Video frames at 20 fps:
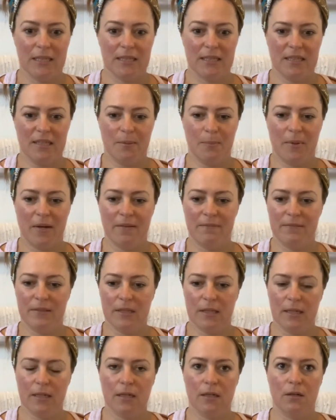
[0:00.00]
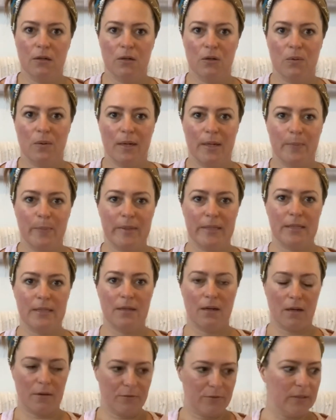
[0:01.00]
I feel like I got quite a bit.
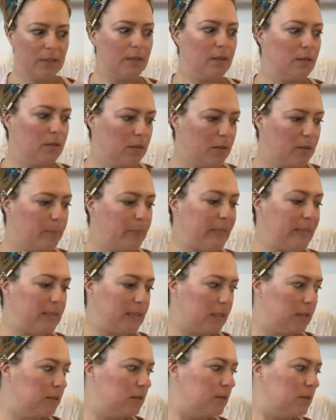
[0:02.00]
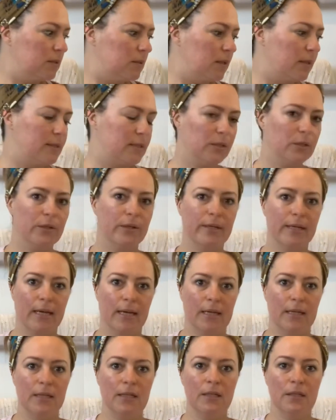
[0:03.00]
I feel like I got a bit done. I did
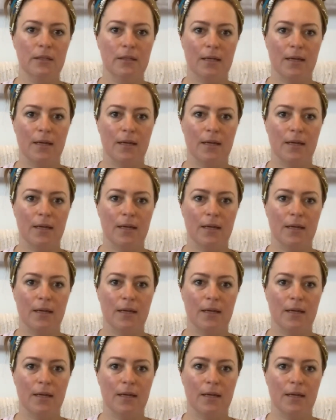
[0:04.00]
okay.